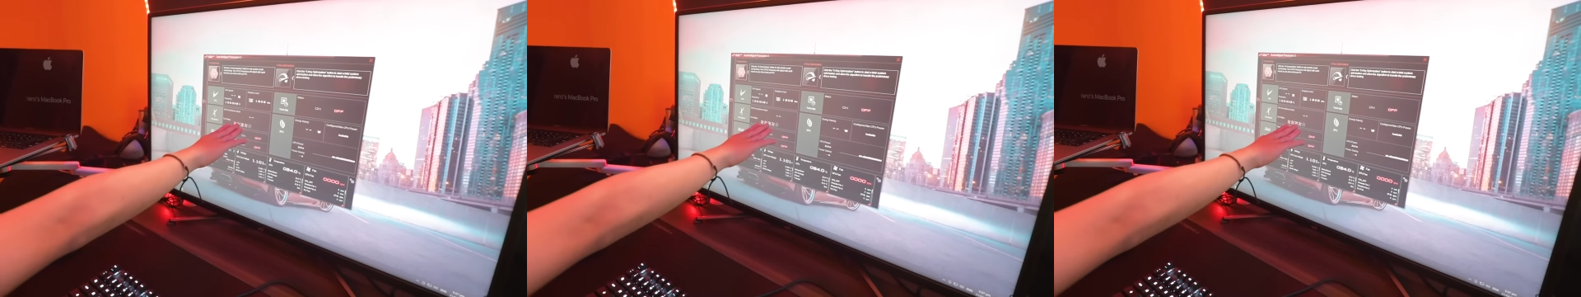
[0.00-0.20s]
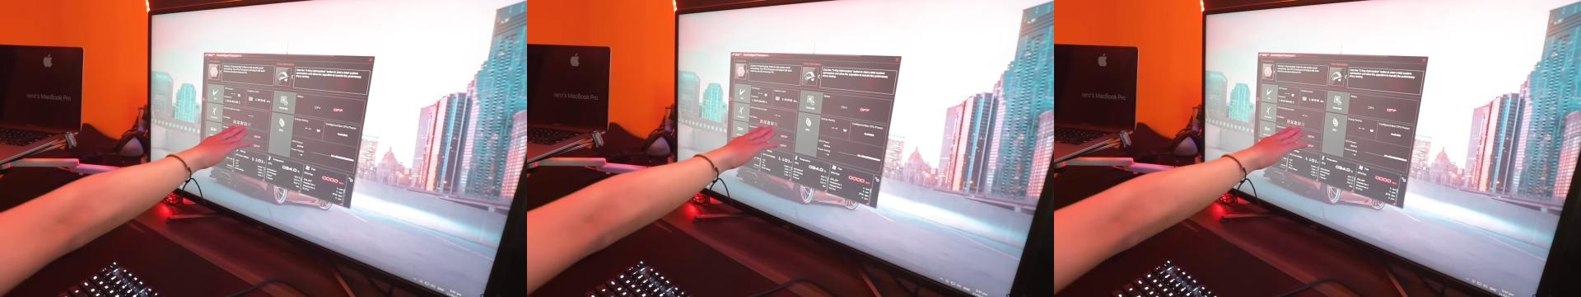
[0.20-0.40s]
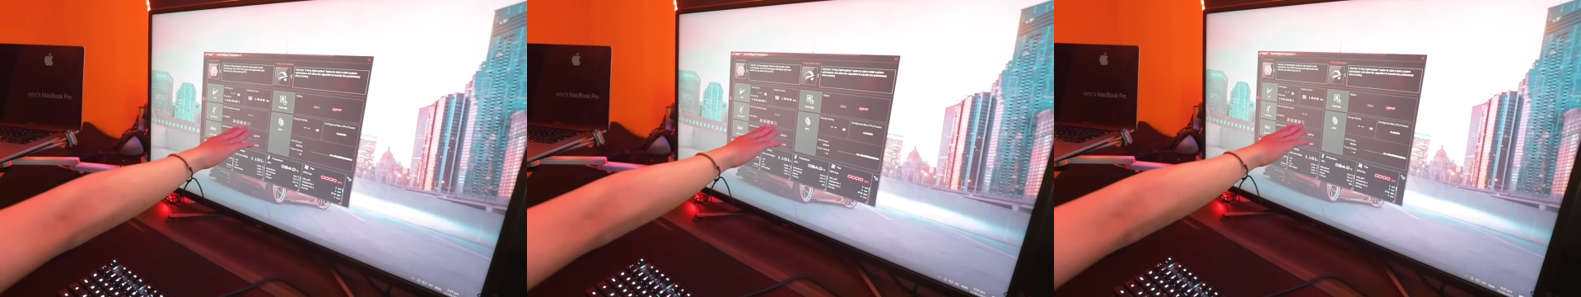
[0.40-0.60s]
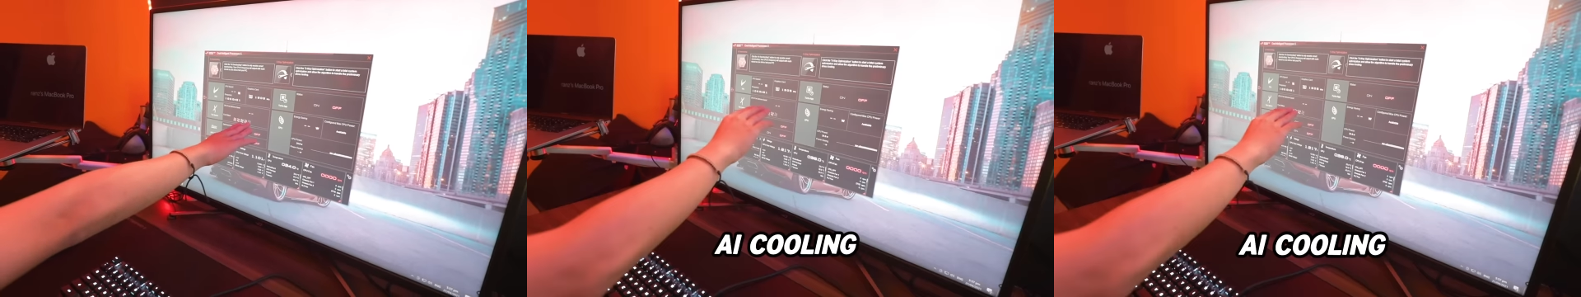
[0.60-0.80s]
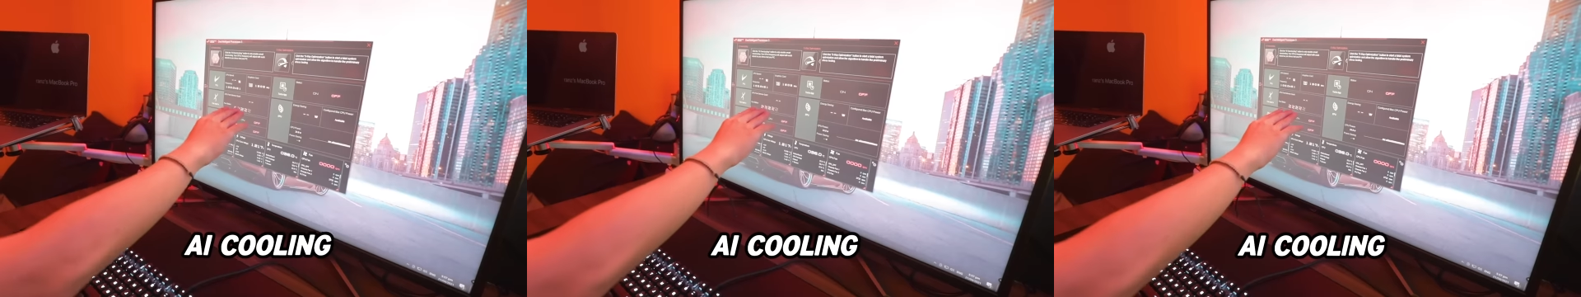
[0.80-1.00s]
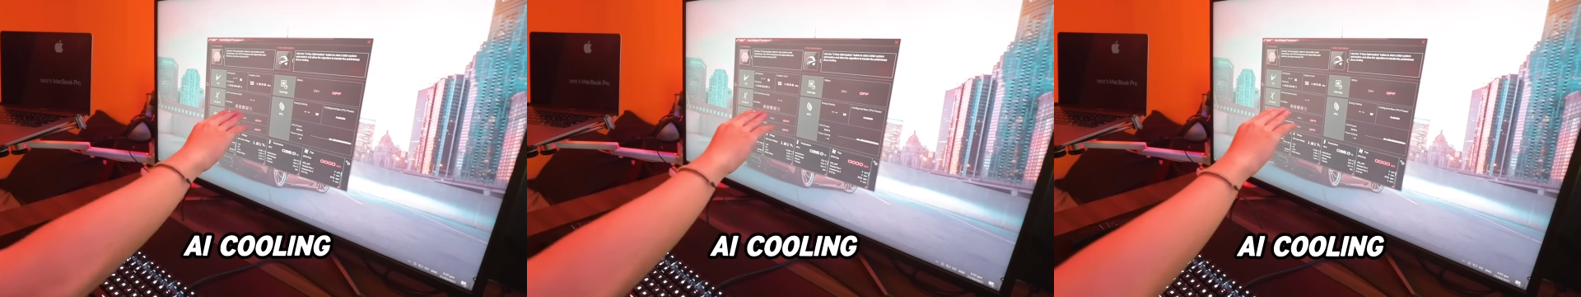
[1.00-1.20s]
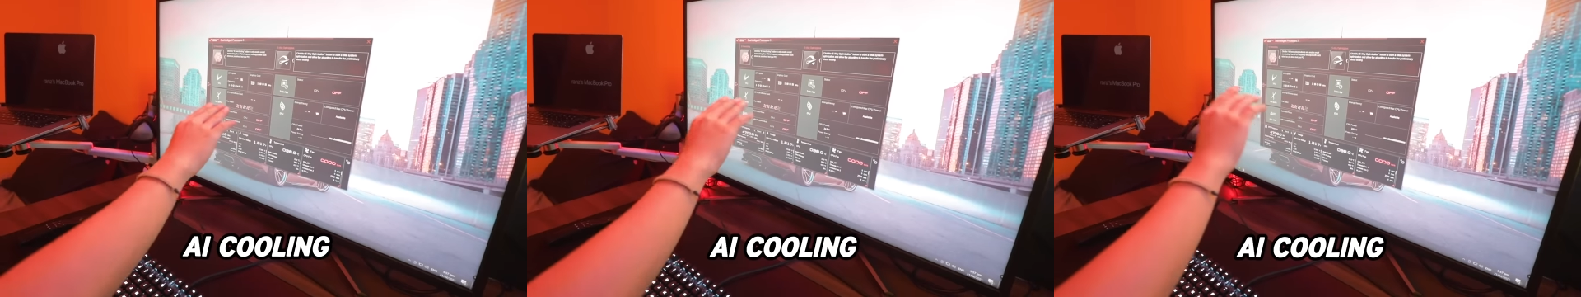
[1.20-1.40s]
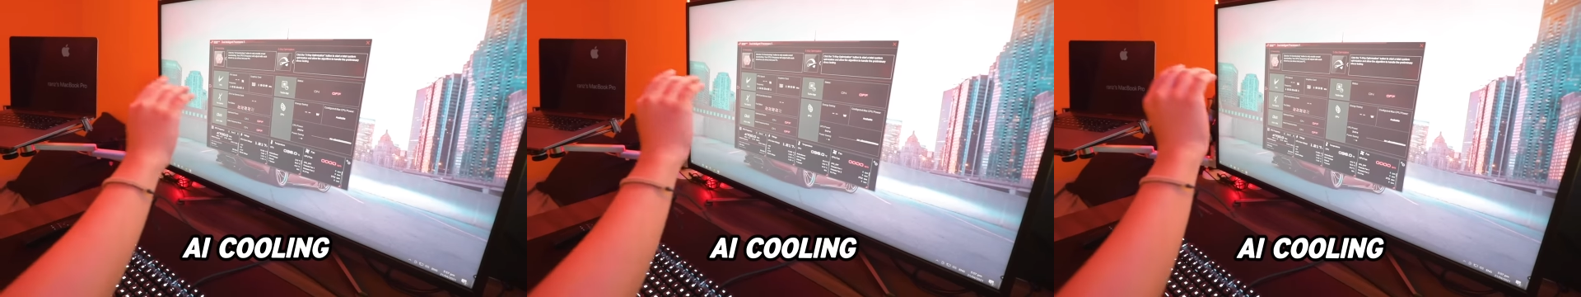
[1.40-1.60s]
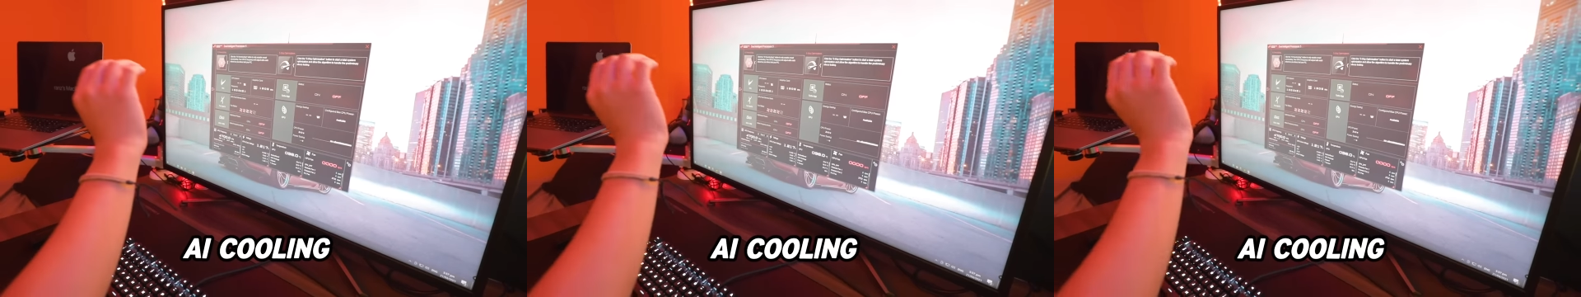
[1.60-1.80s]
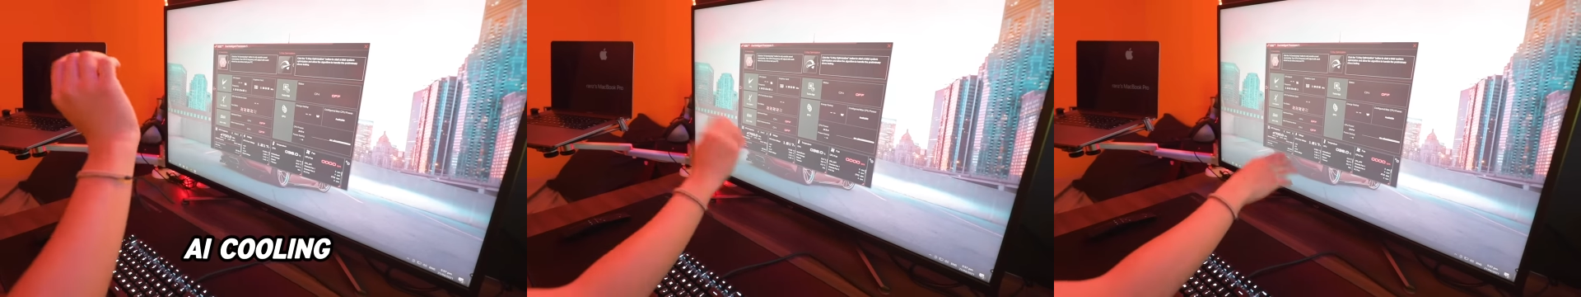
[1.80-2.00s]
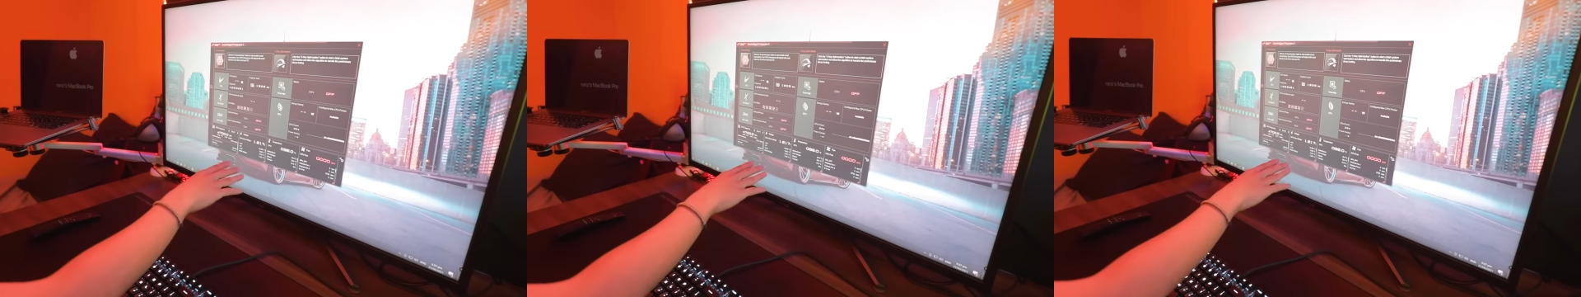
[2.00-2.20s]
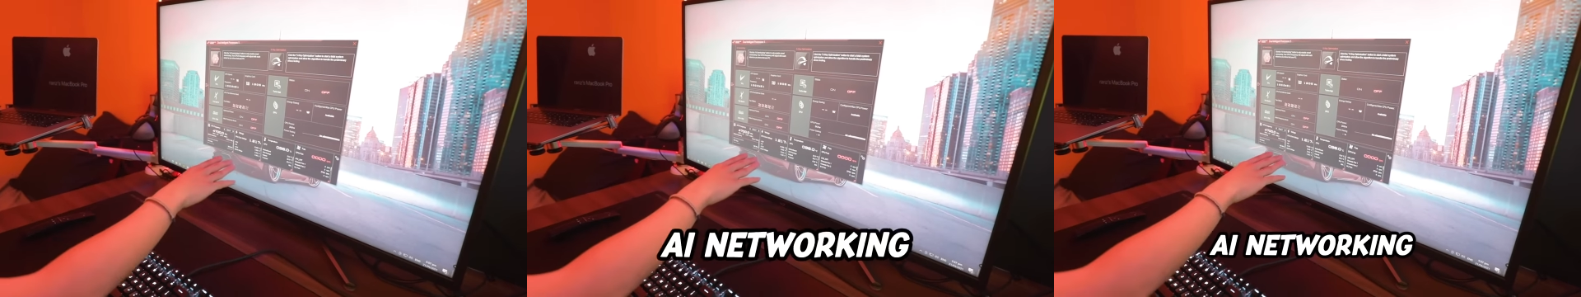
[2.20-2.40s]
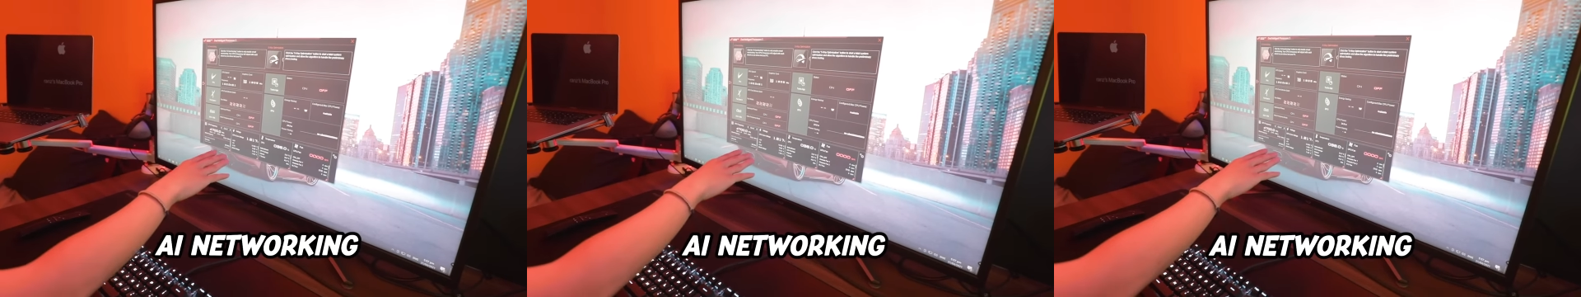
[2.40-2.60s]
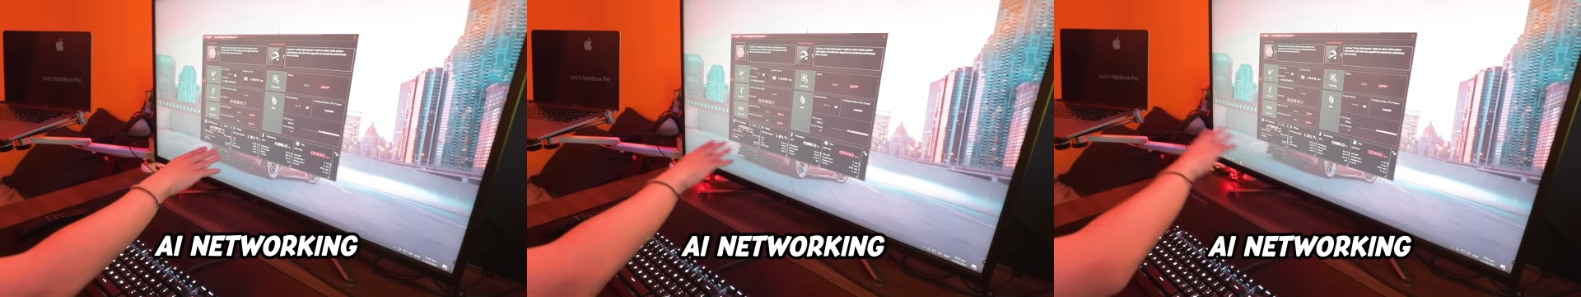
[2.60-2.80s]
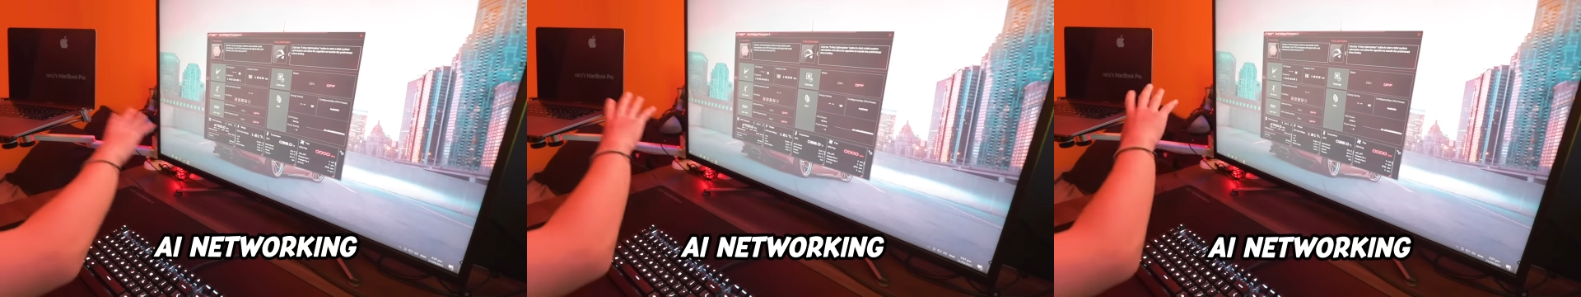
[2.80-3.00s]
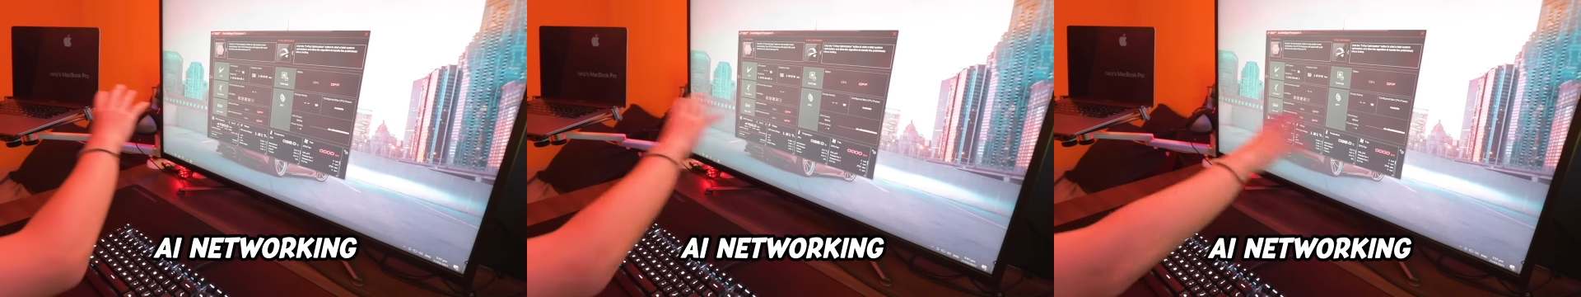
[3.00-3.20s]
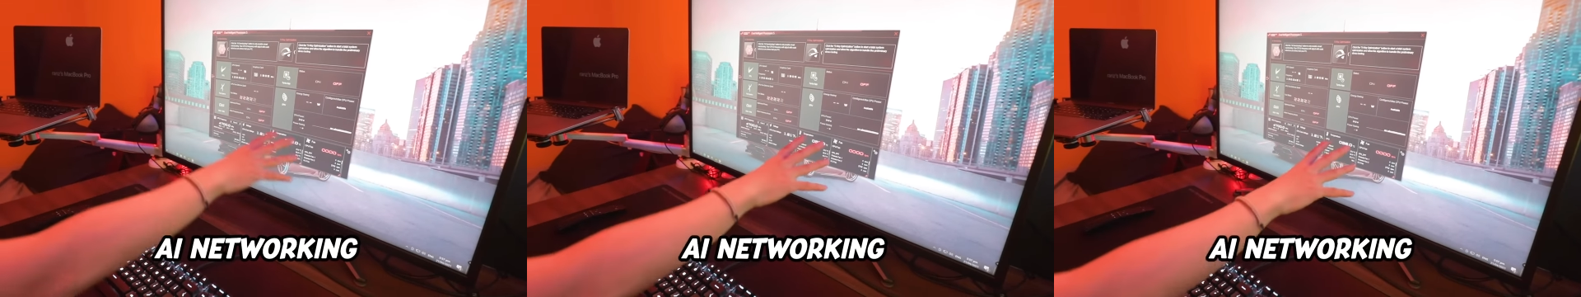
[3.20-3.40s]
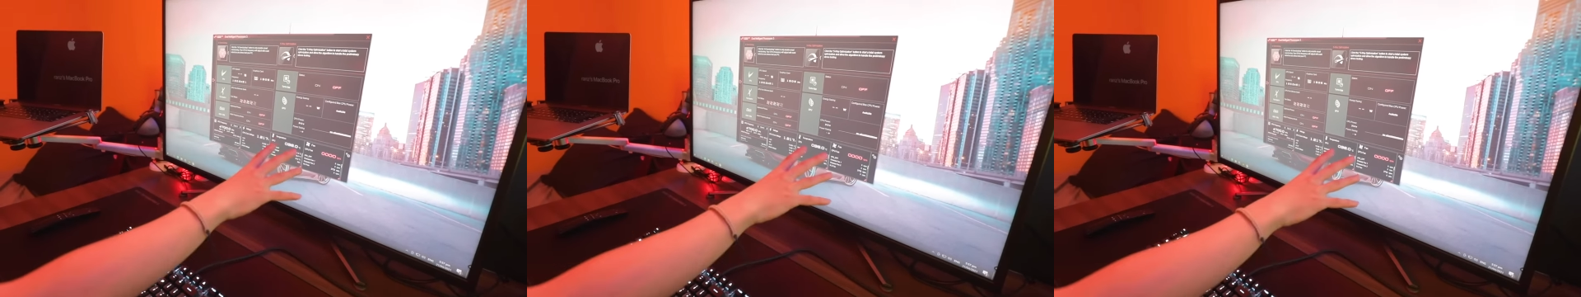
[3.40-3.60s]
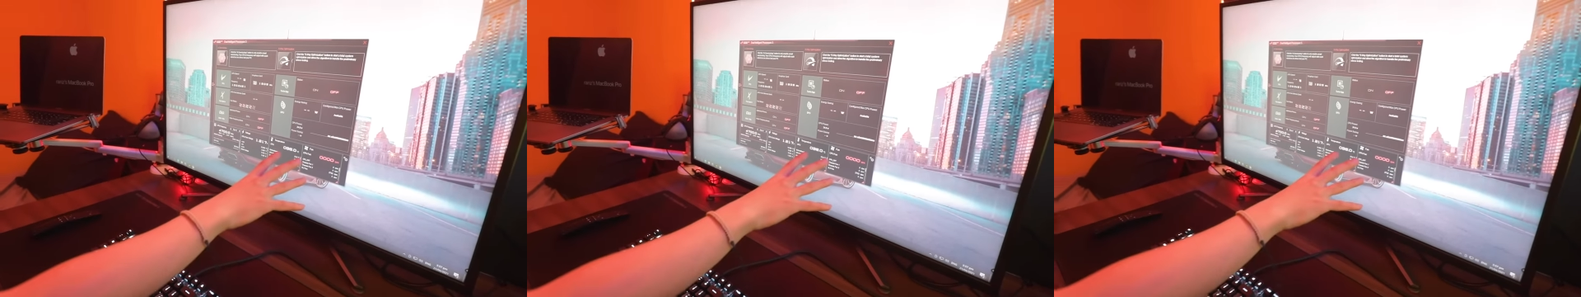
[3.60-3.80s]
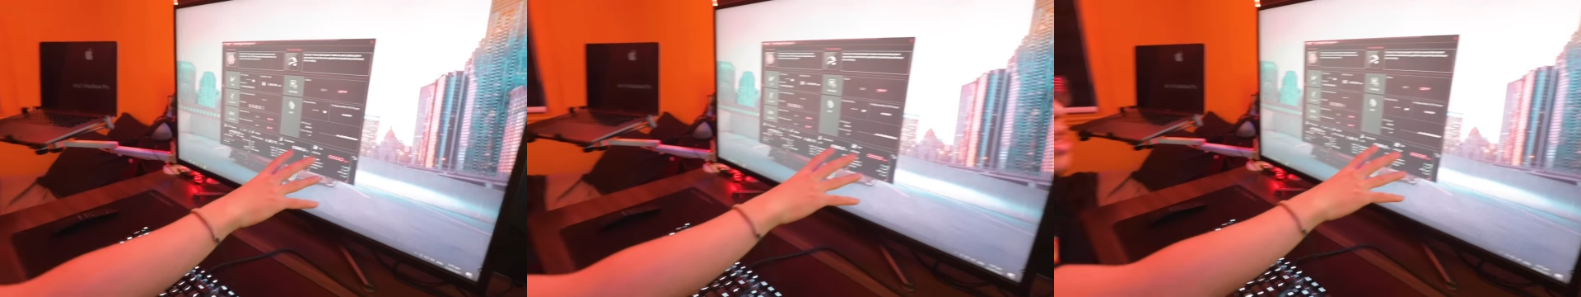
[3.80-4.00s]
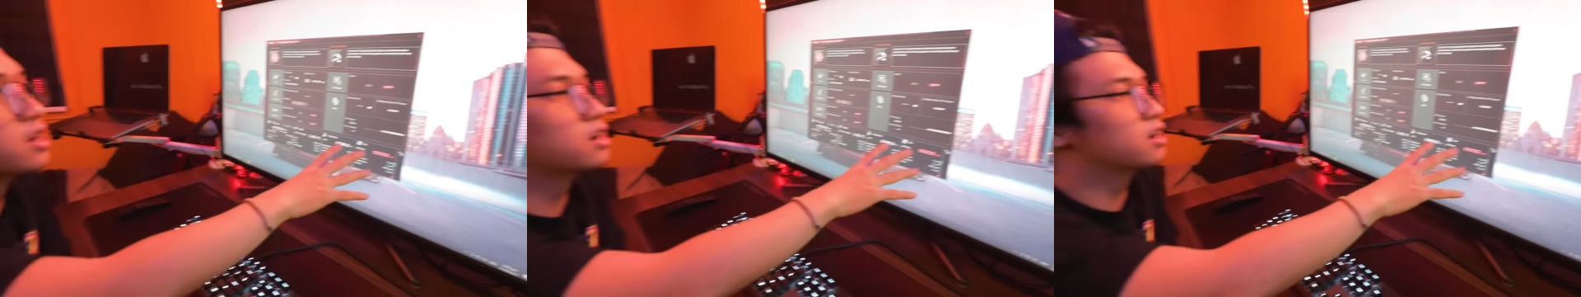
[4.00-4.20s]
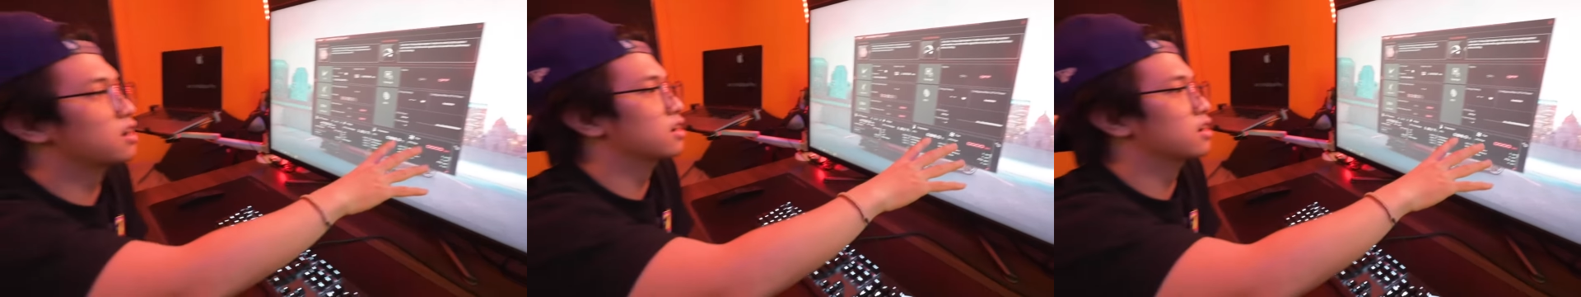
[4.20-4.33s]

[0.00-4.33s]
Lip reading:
[unreadable: no face in view]